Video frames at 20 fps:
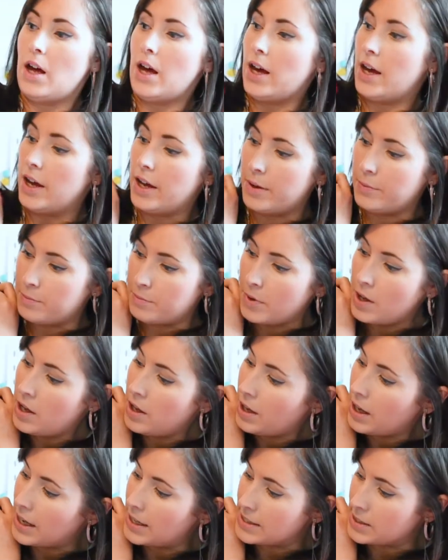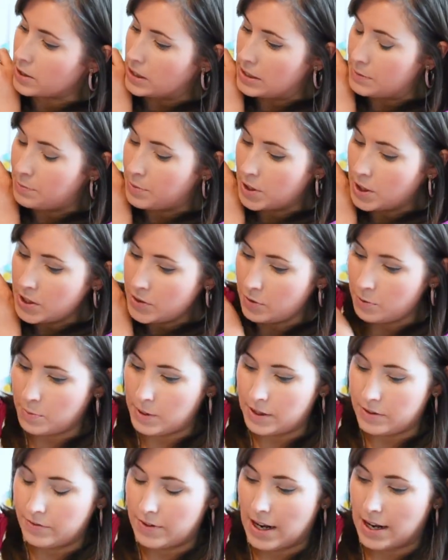And it's got these beautiful
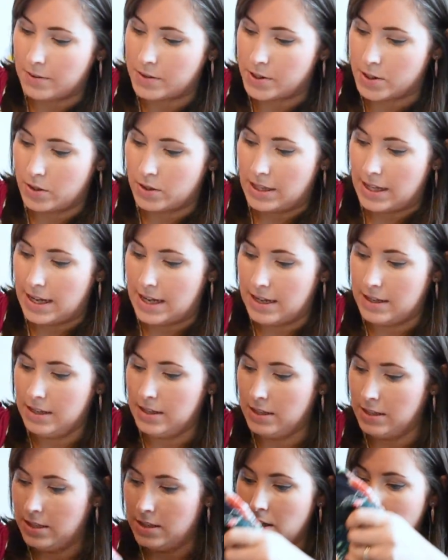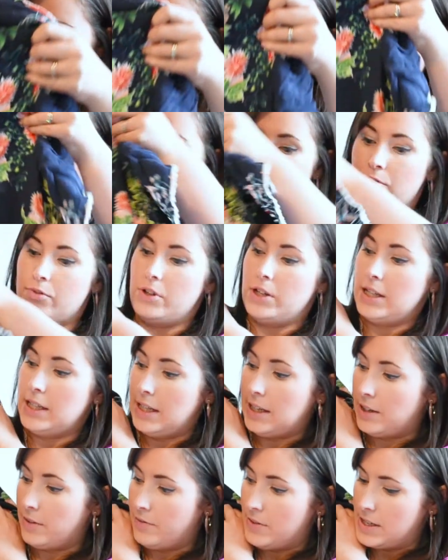big flowers on there. I really
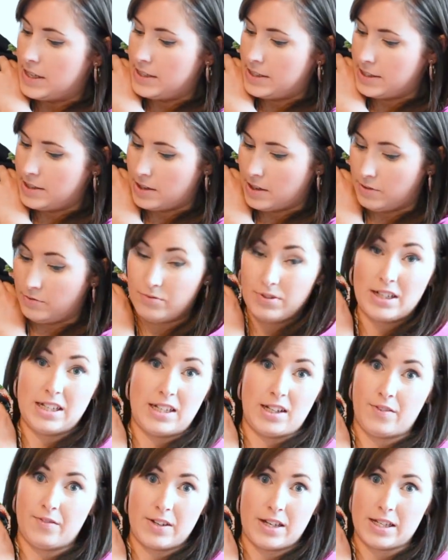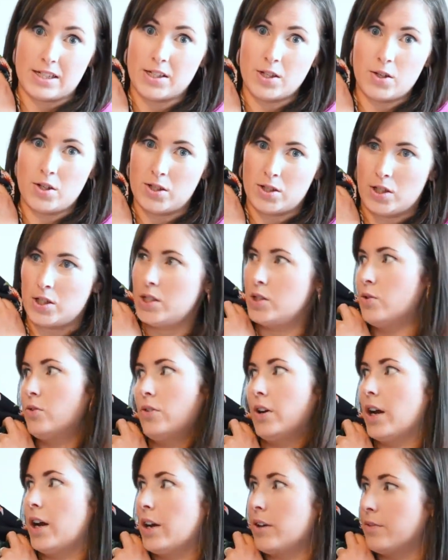love this. I really love it. As soon as I saw
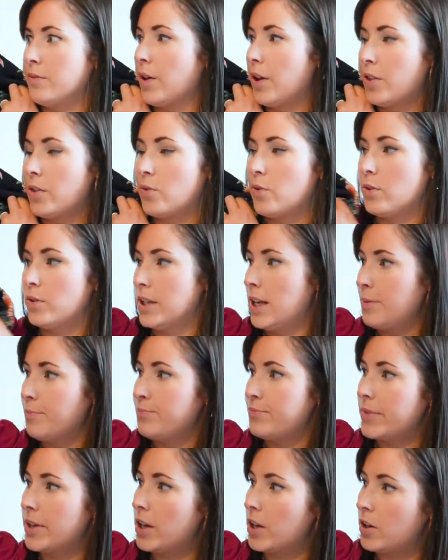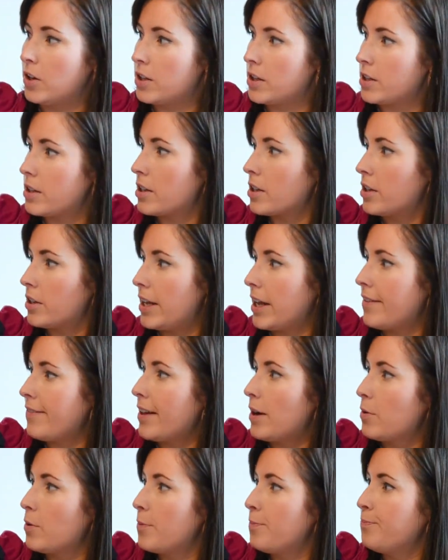it, I thought, yep, gotta have
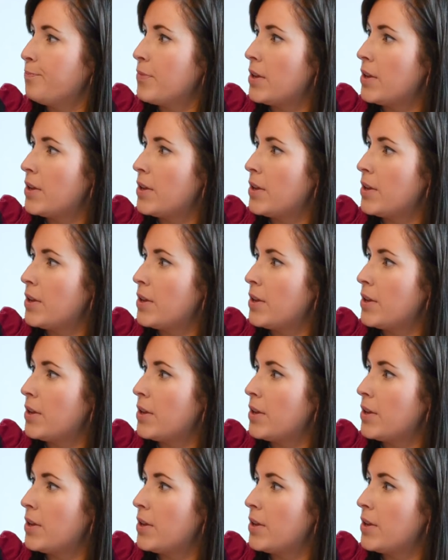that one.